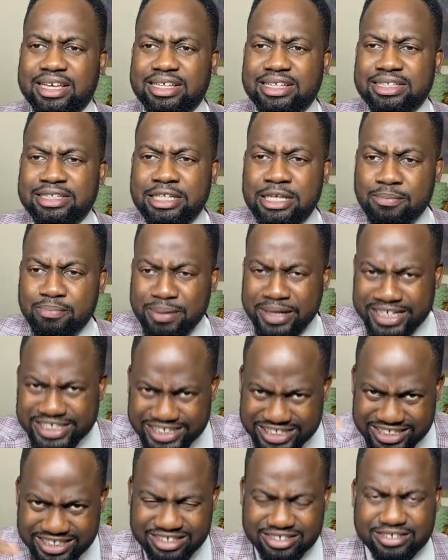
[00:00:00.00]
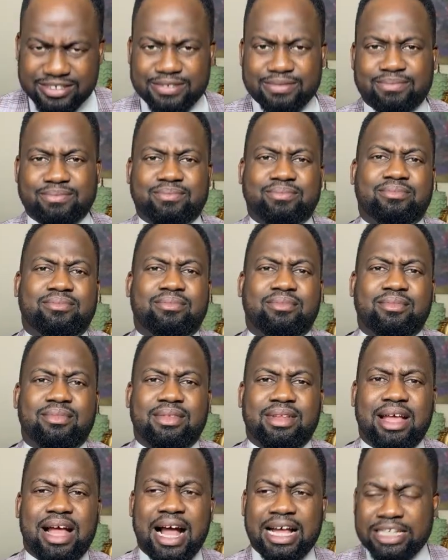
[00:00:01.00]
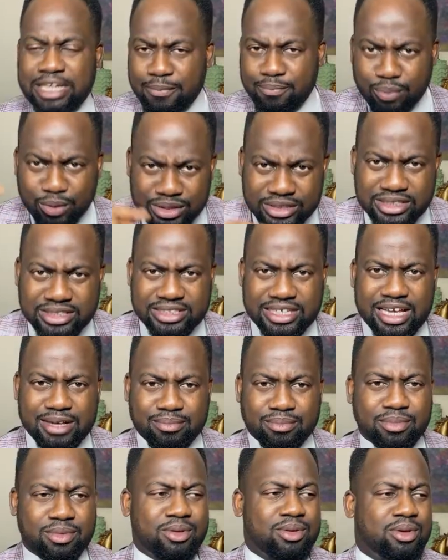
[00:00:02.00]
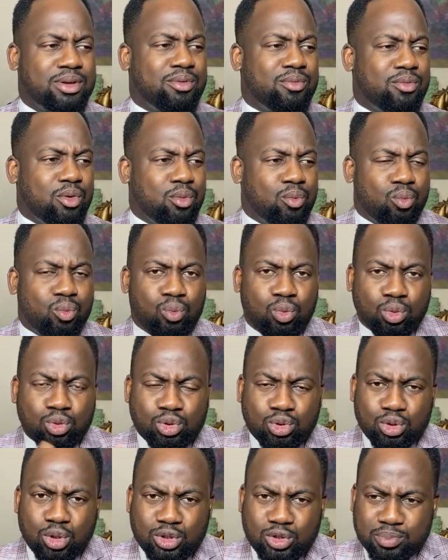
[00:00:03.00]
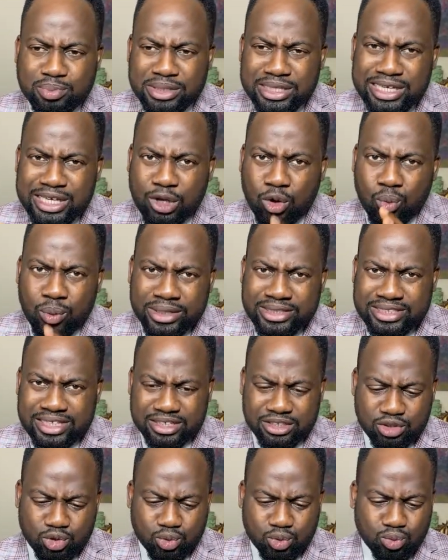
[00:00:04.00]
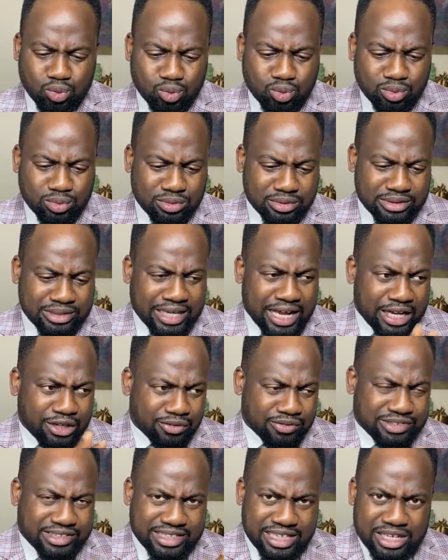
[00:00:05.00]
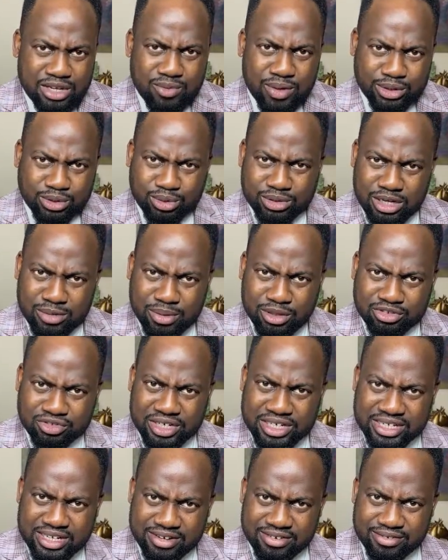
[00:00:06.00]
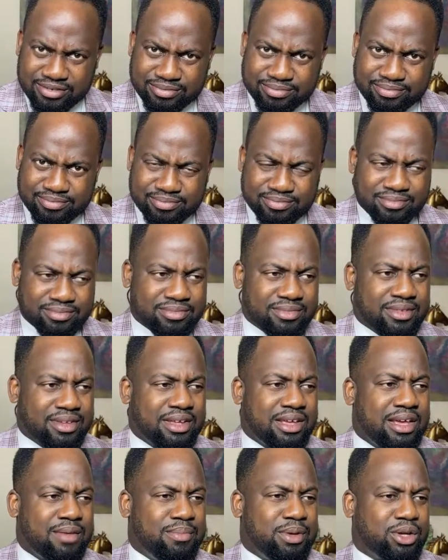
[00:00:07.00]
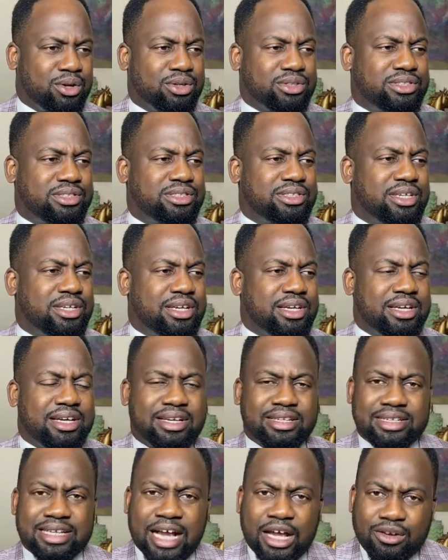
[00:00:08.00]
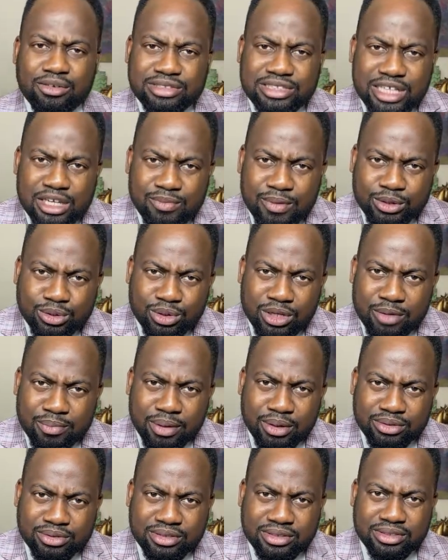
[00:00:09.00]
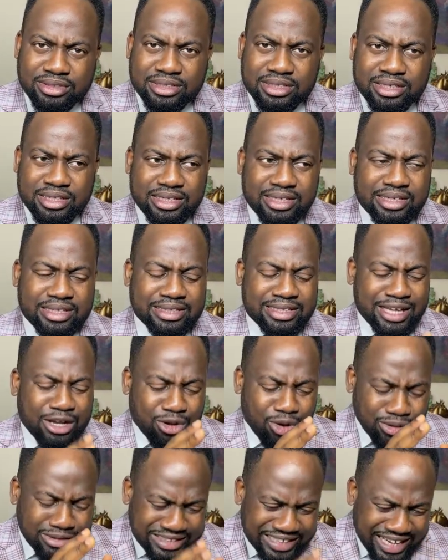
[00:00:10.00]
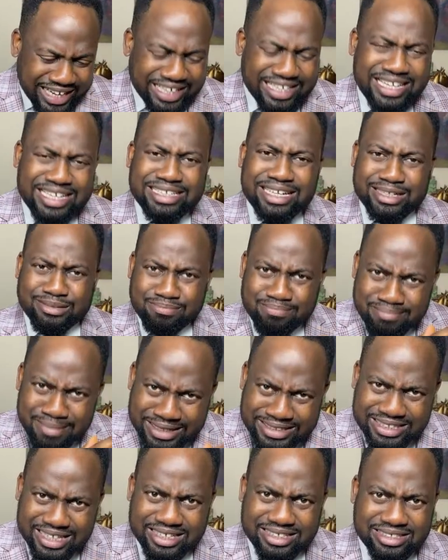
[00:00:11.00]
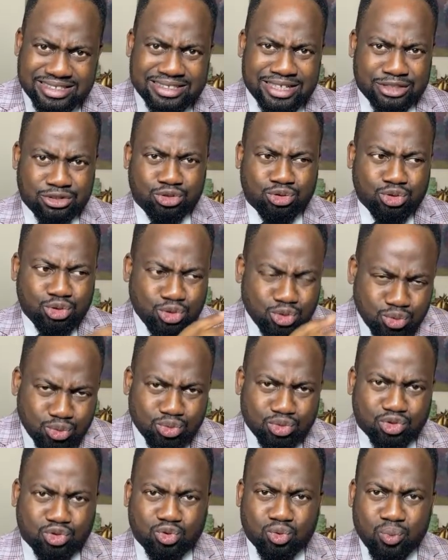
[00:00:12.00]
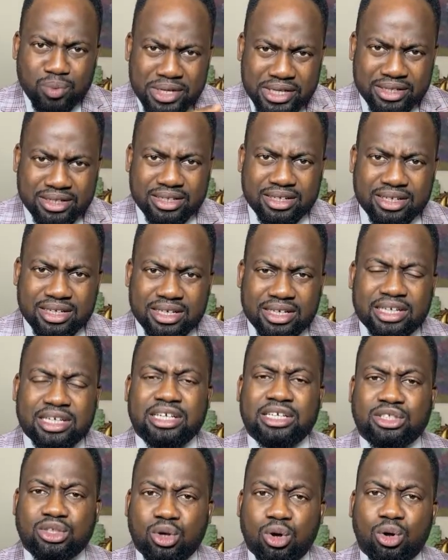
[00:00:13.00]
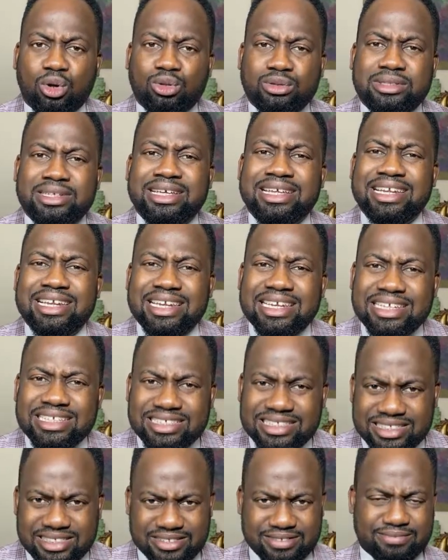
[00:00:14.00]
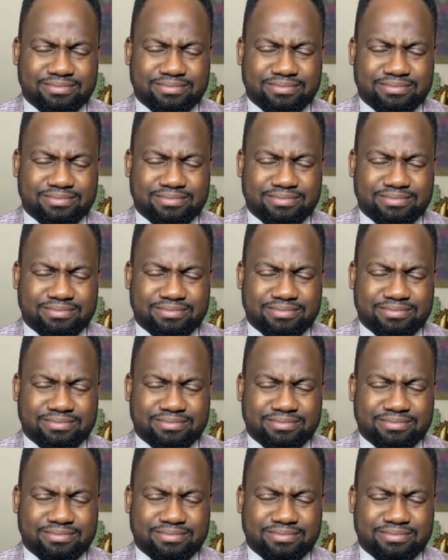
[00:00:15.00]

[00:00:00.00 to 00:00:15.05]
The pitching at that point in time will not be equated to the kind of selling we're talking about right now. Because the kind of selling we're talking about, the technique that matters, that you use to win, is called listening.